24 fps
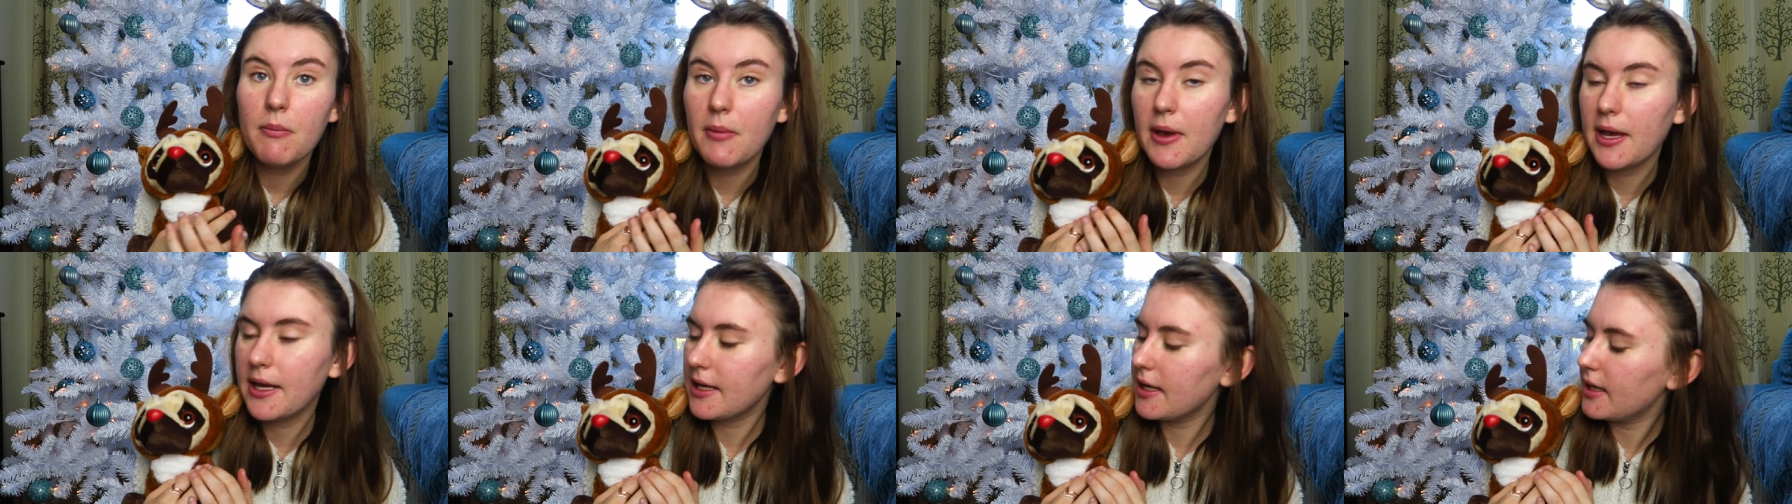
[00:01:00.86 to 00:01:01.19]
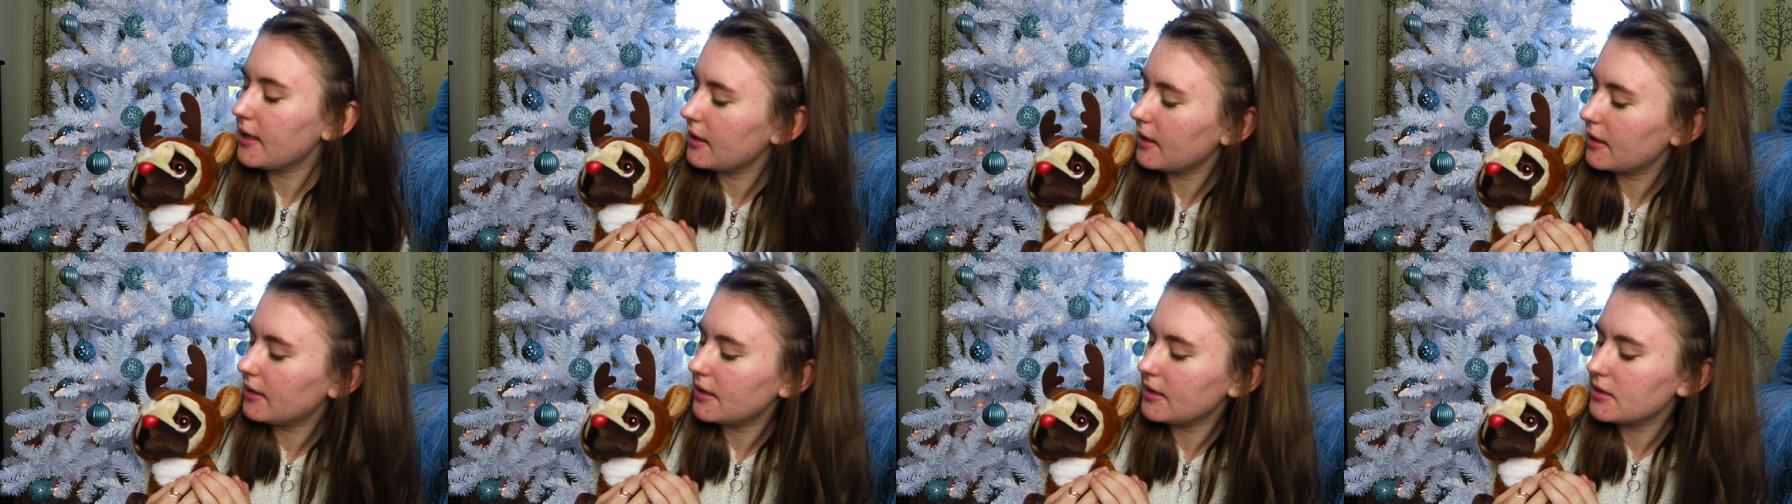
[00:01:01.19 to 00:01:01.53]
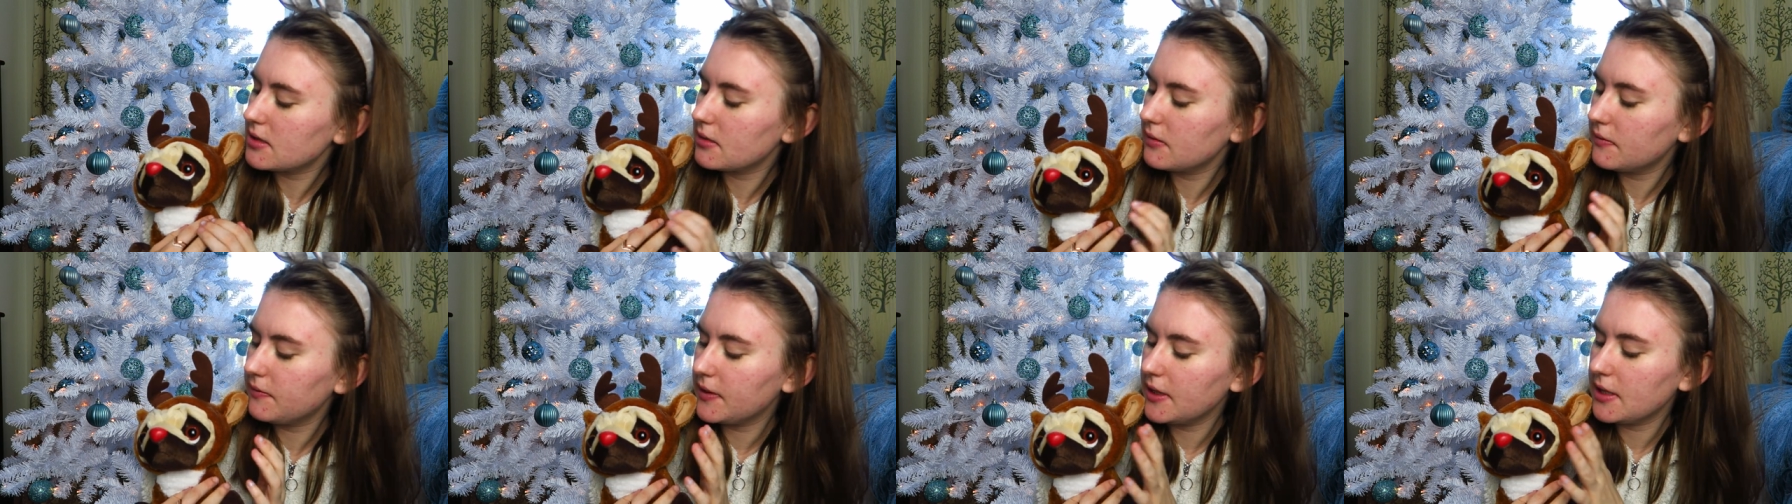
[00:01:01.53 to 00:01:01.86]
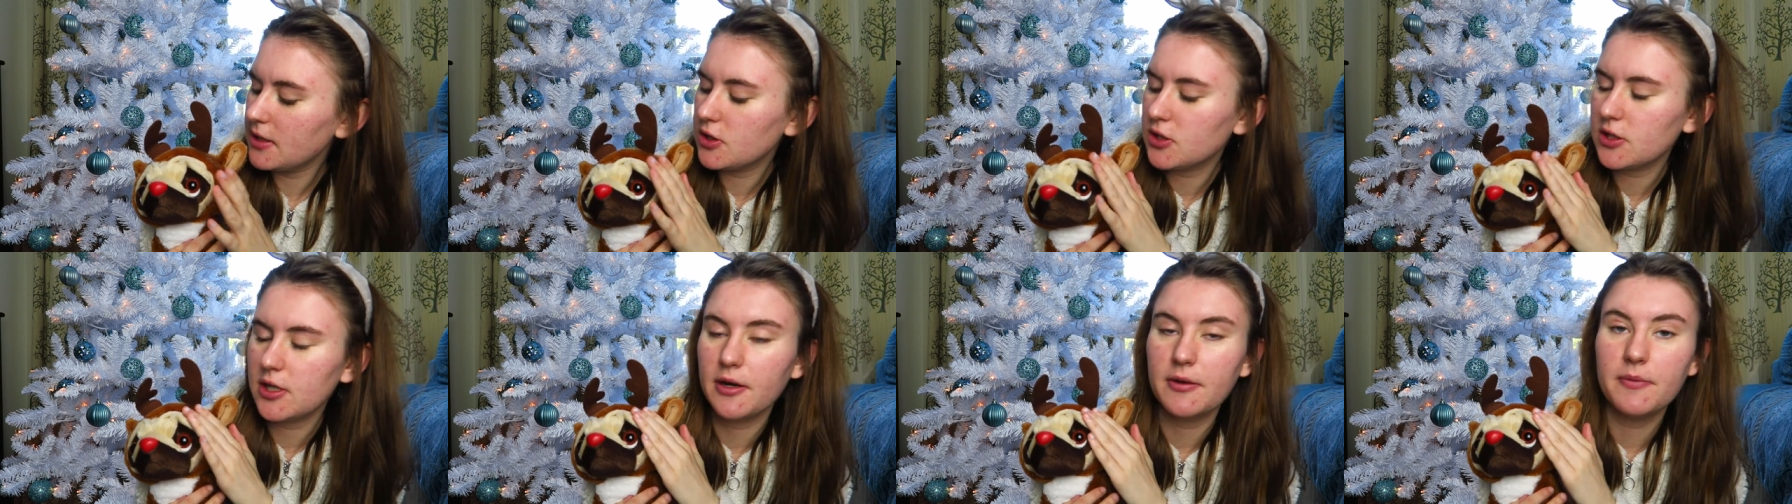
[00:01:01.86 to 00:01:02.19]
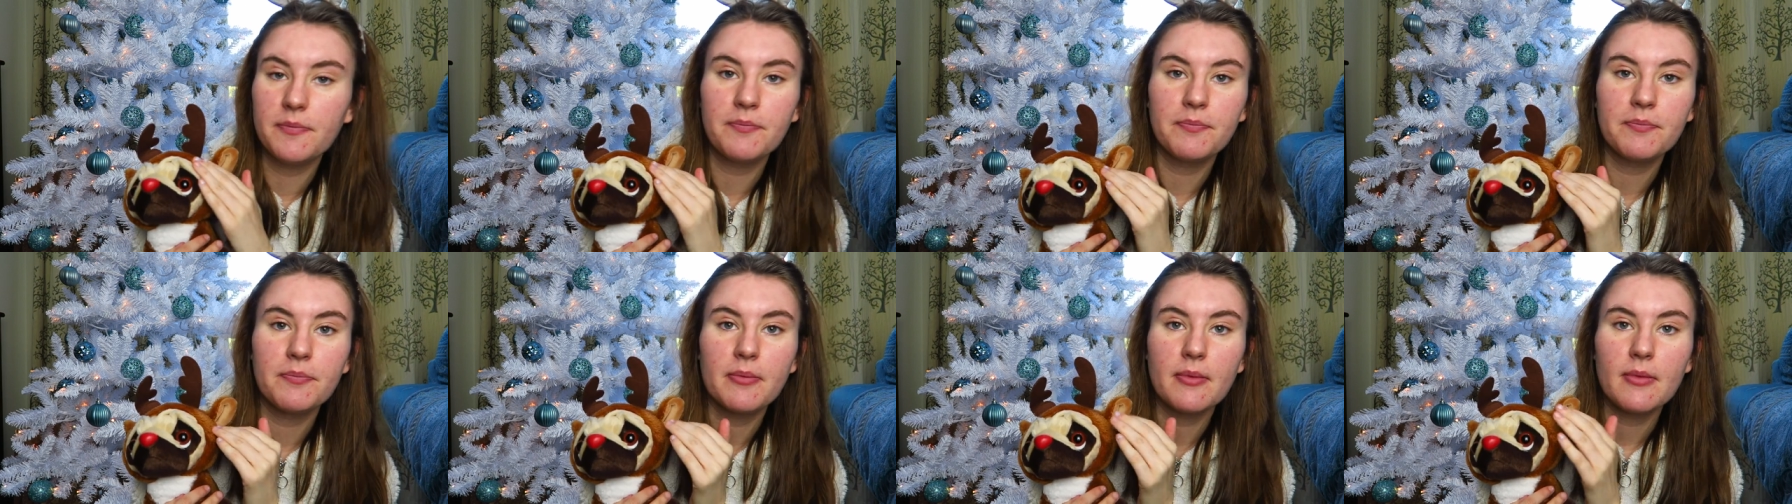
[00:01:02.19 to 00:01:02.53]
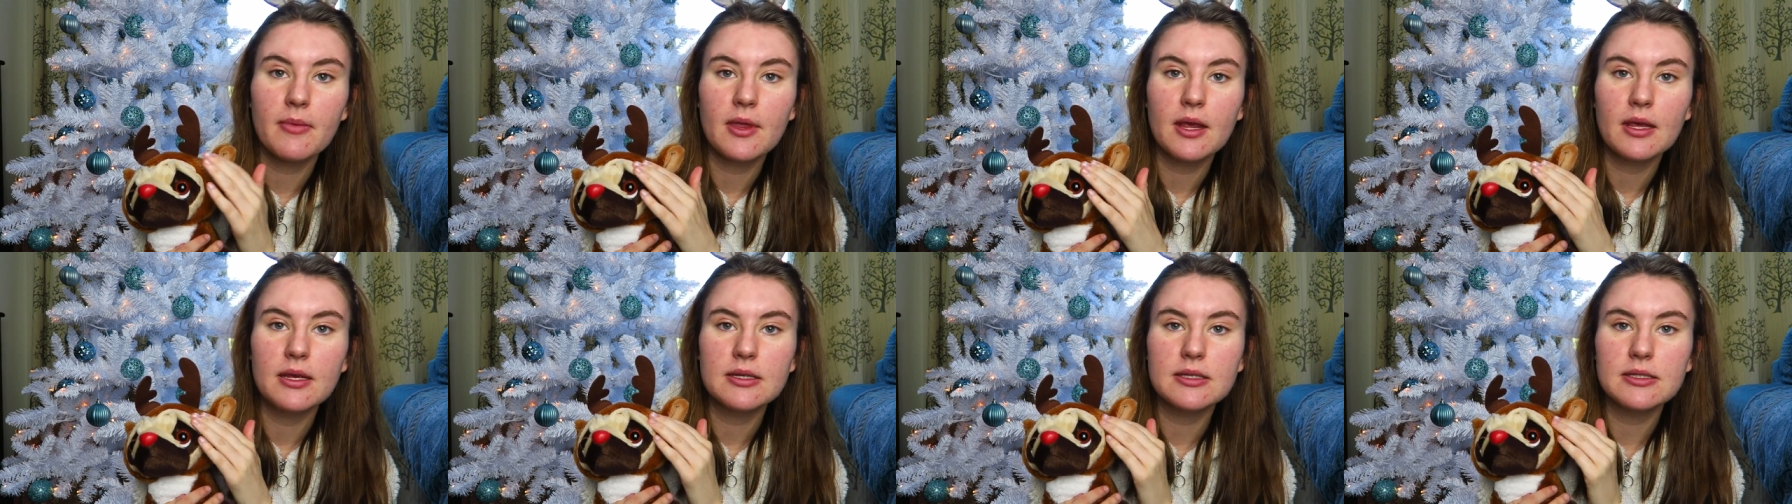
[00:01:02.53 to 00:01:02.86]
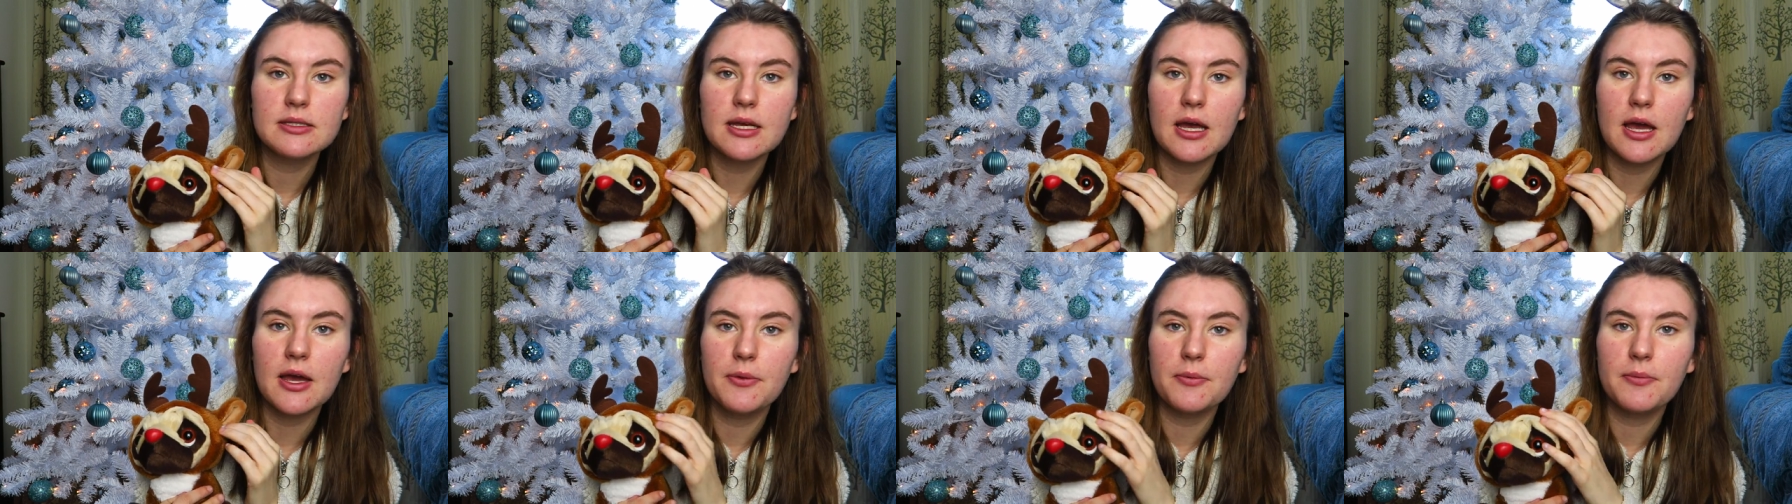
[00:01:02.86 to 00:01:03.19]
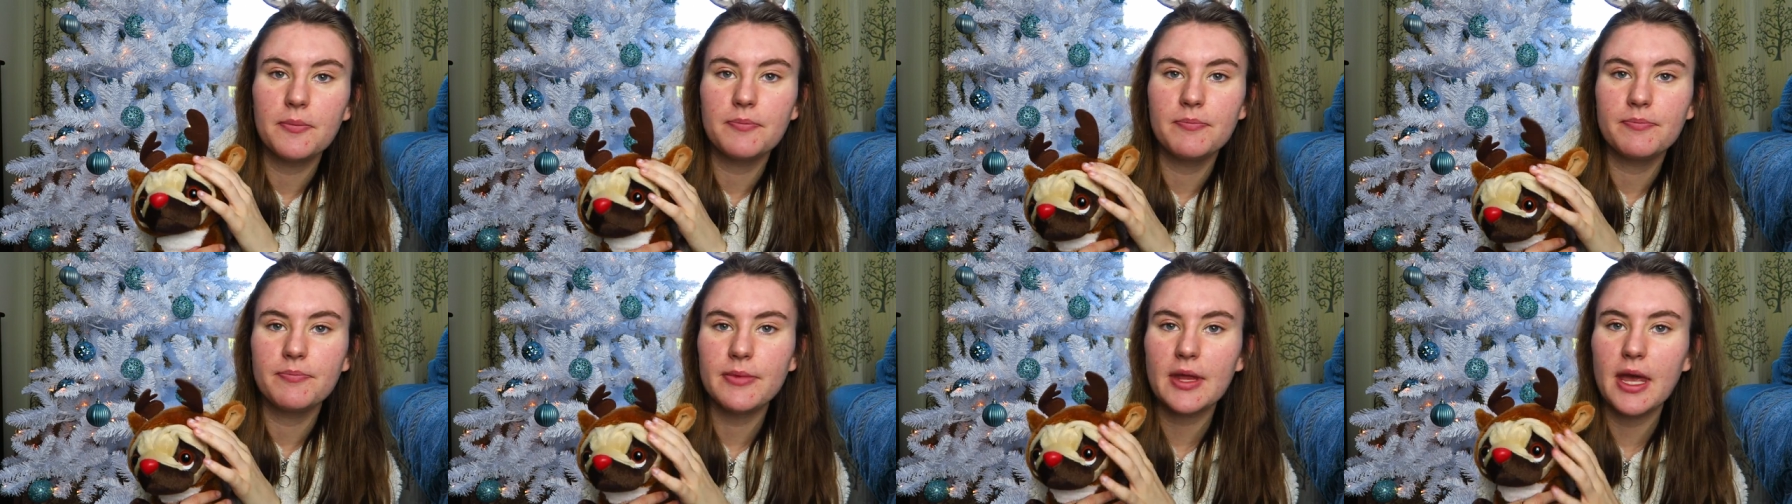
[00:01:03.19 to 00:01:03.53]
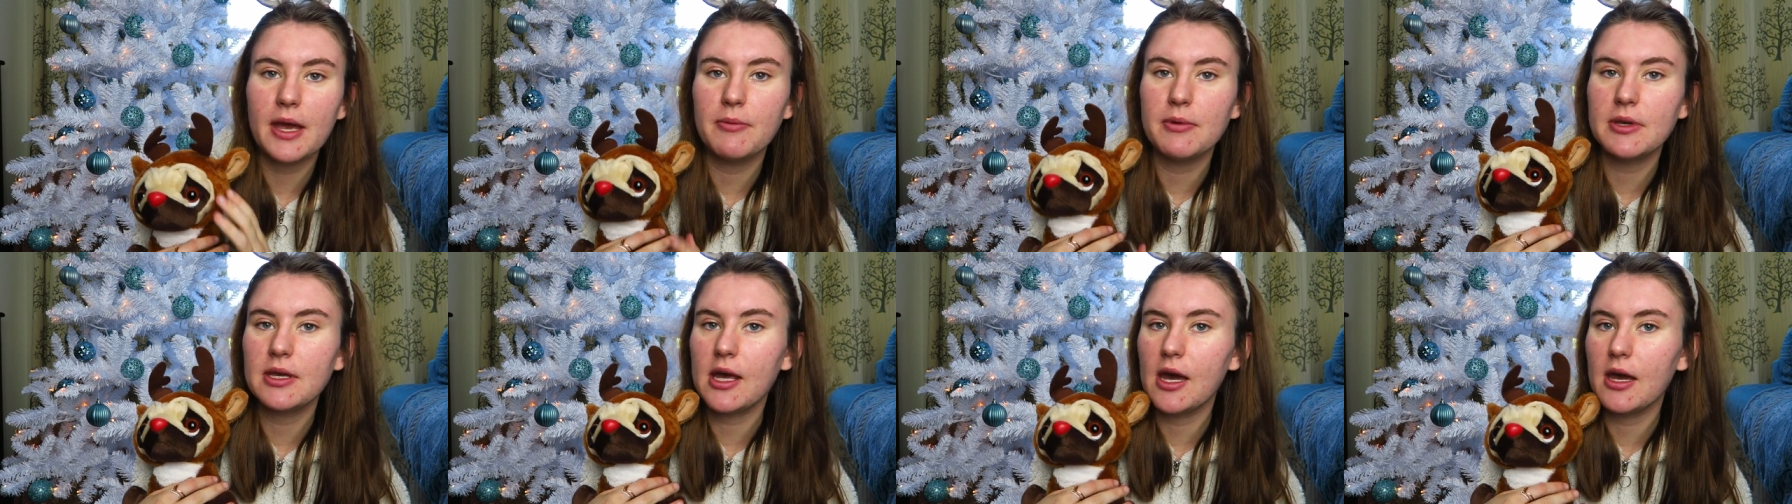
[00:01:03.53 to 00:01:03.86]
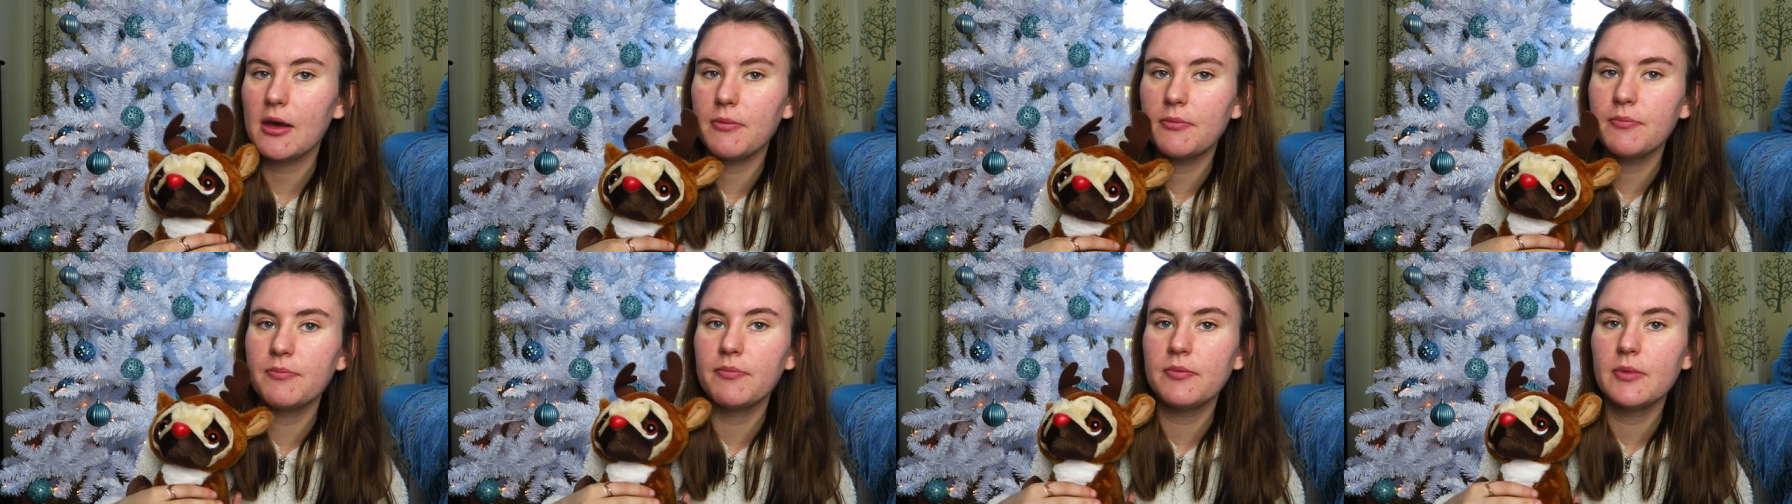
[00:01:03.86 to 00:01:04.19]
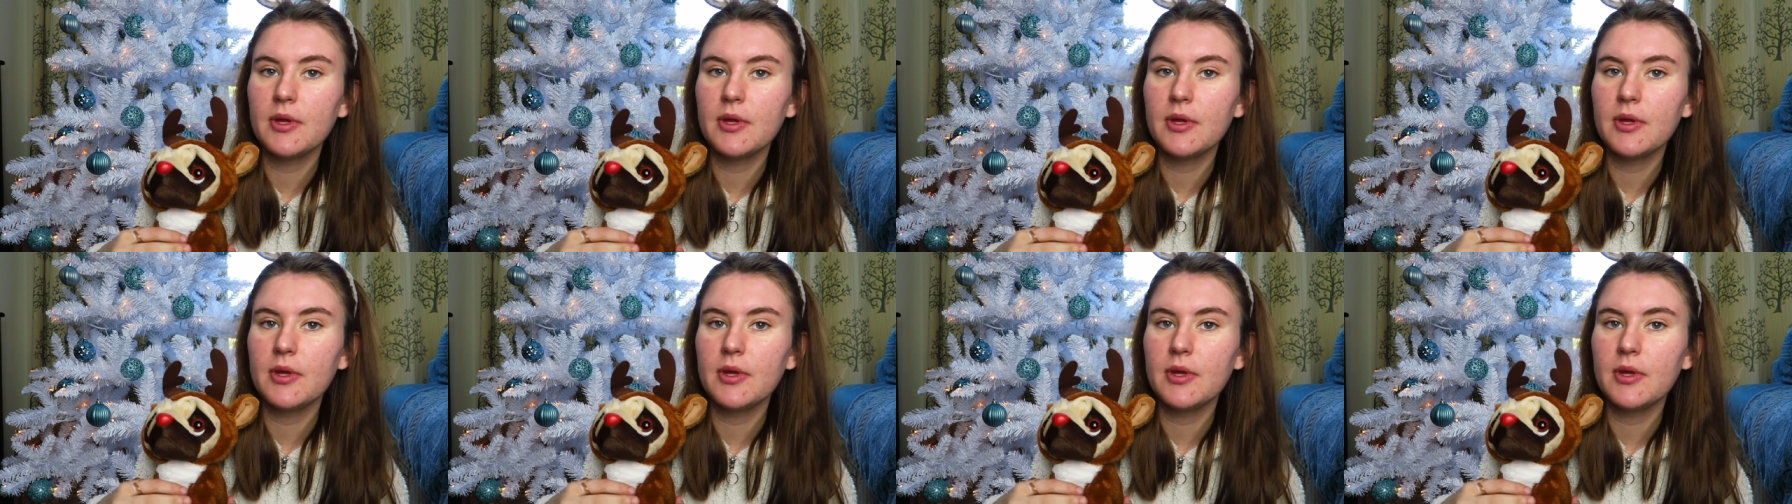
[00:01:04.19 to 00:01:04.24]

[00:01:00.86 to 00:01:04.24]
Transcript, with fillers: making a little feature, so there we go.